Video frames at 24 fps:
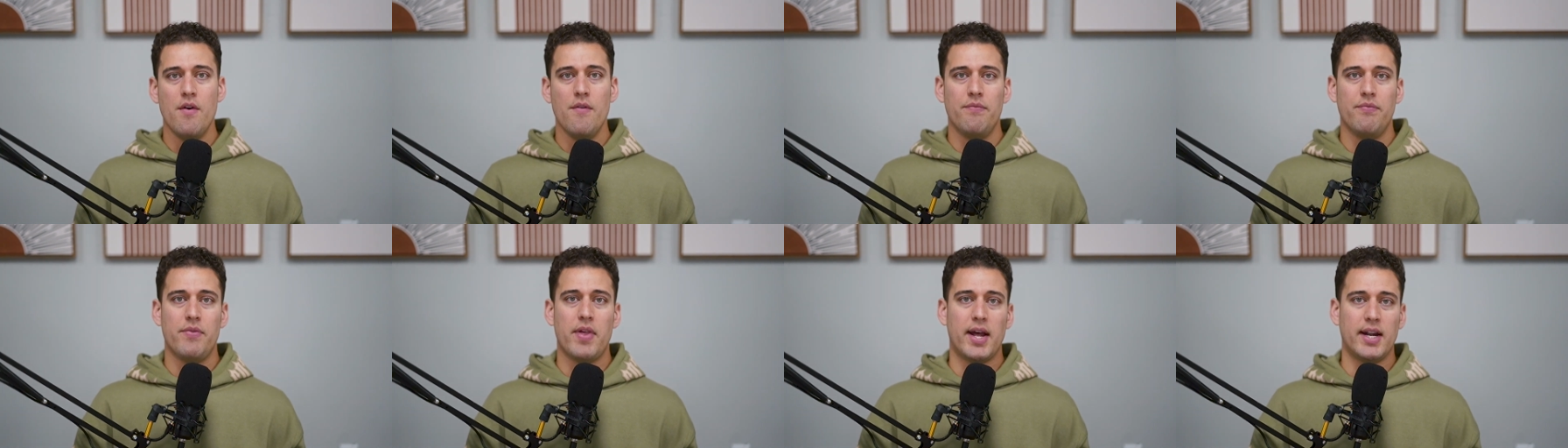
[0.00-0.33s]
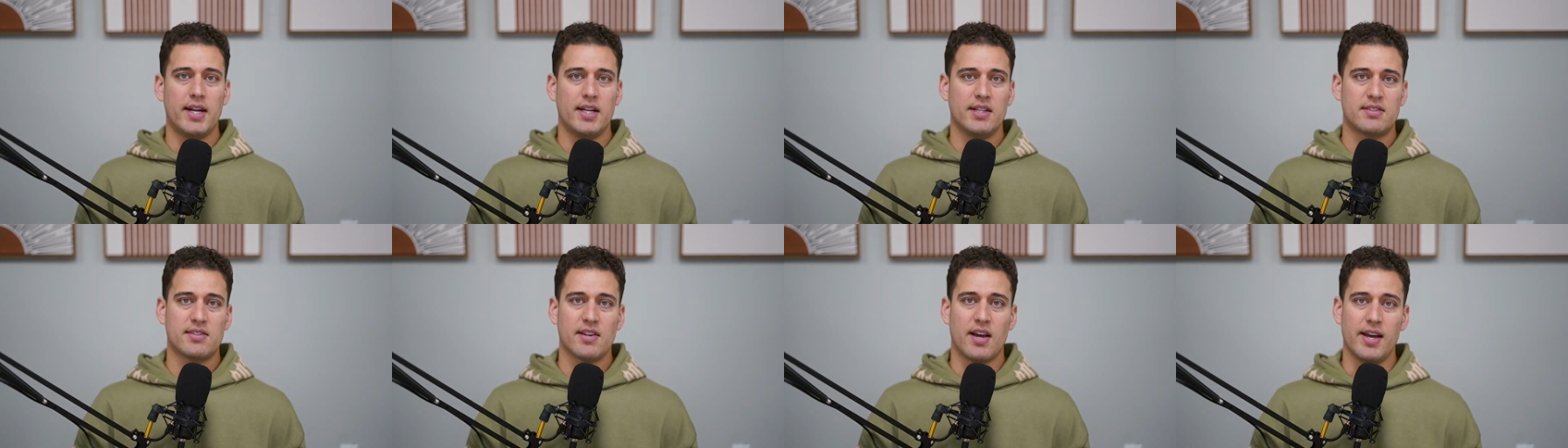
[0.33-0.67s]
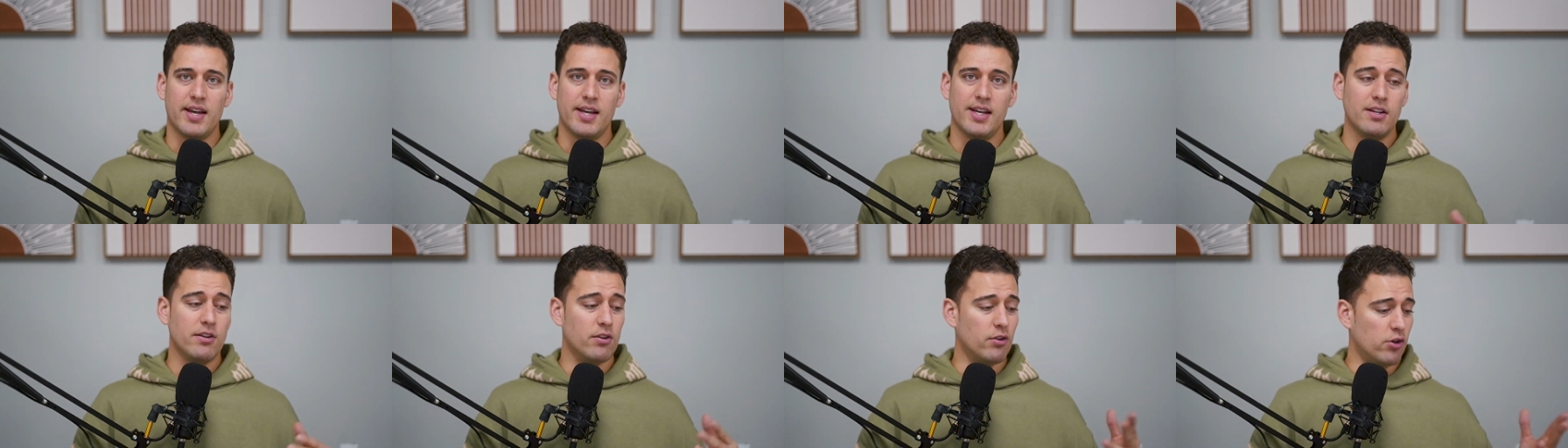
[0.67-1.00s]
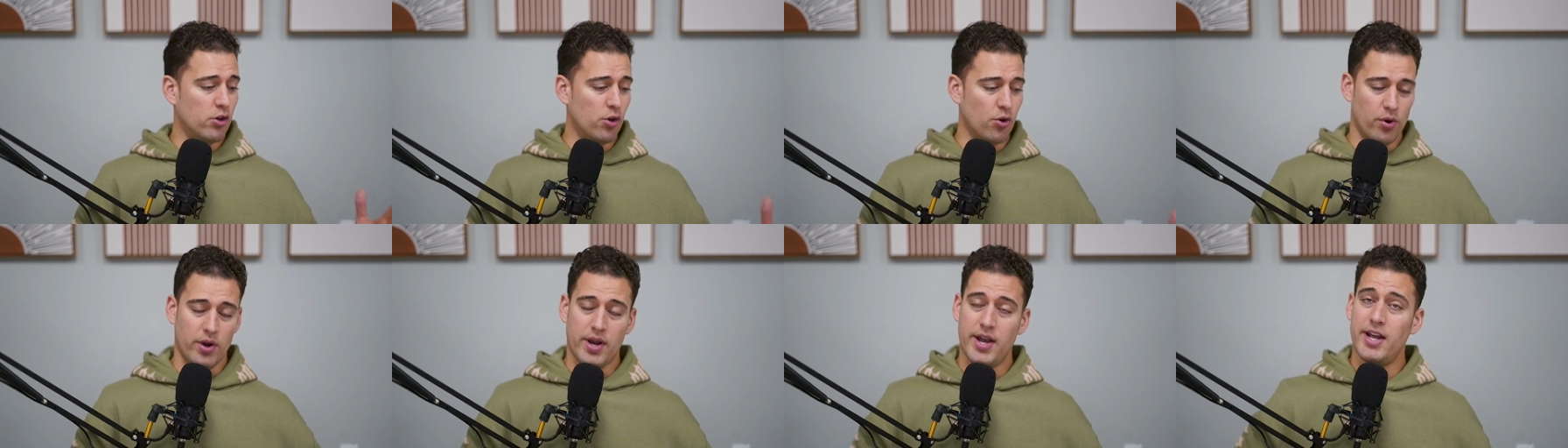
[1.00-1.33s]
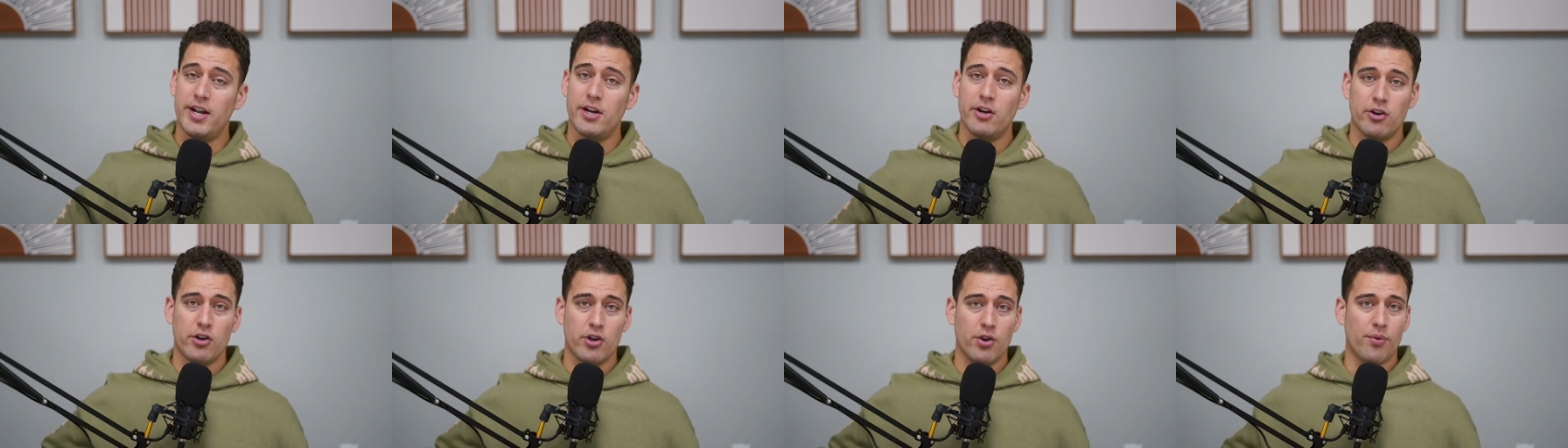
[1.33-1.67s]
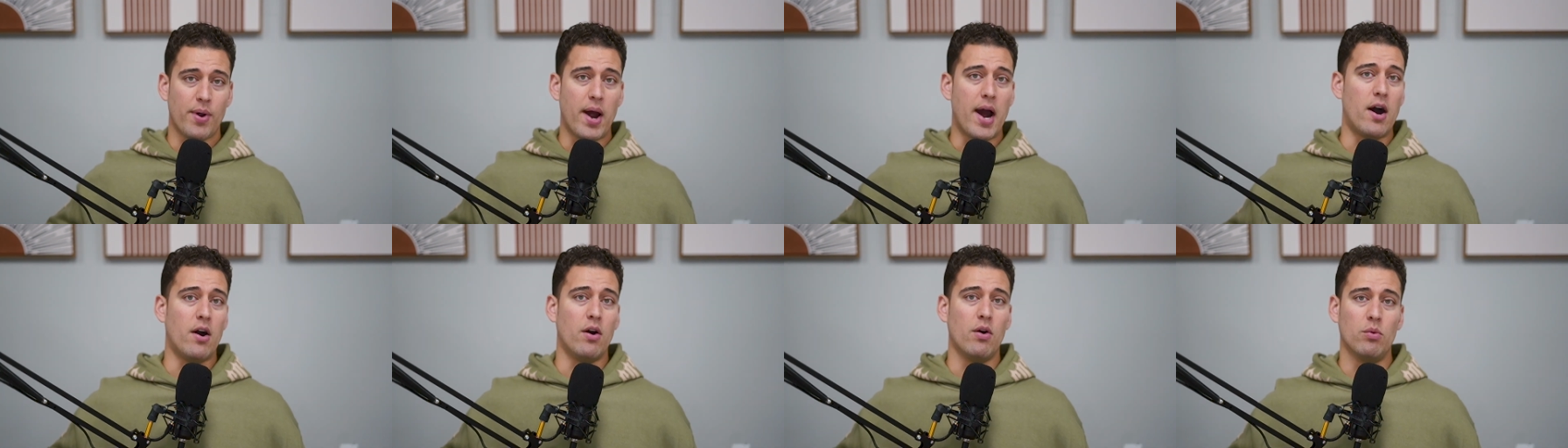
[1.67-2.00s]
that it's like either you're in or you're
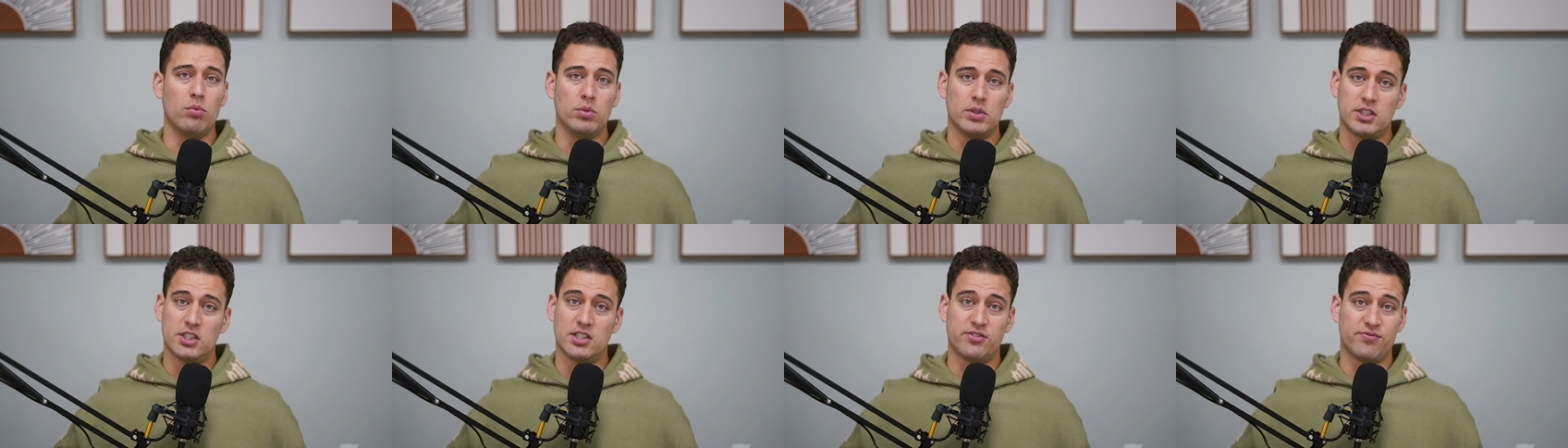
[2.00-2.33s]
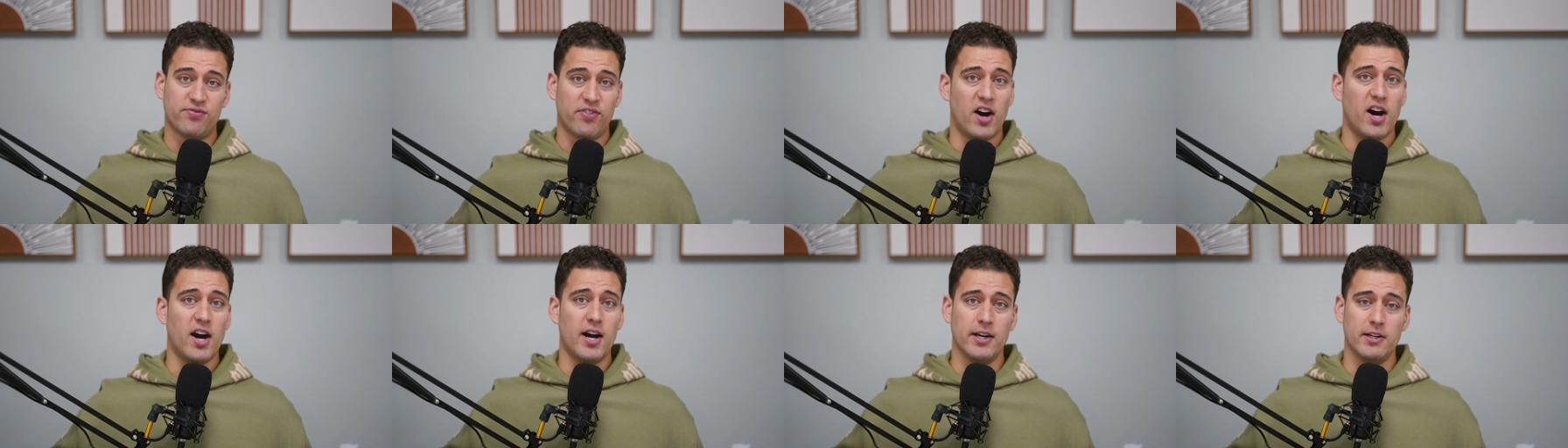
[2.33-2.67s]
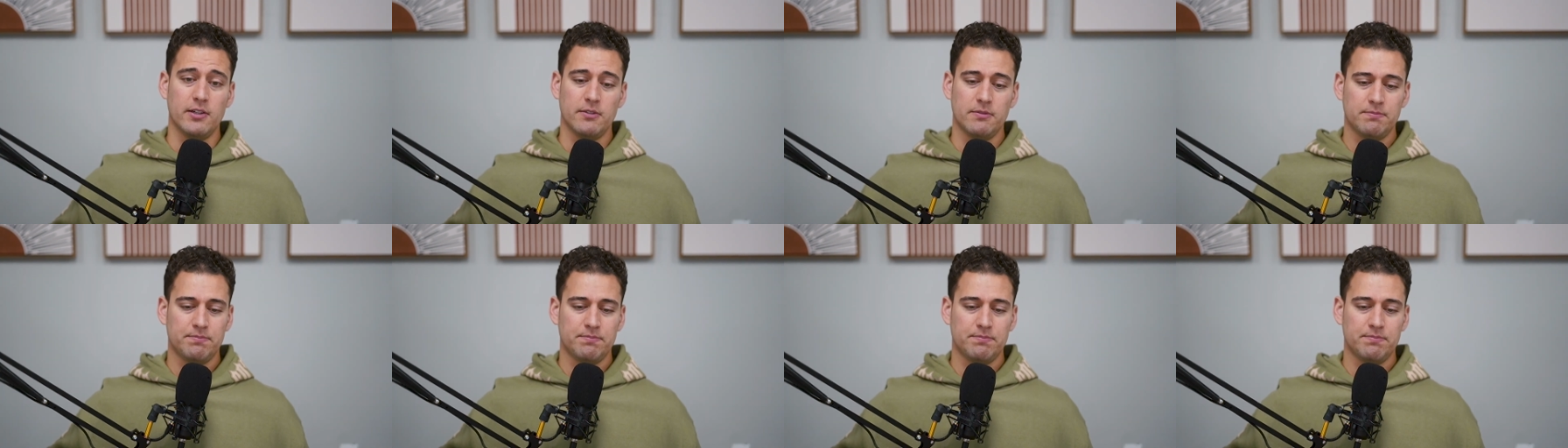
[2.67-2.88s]
out, which is fine.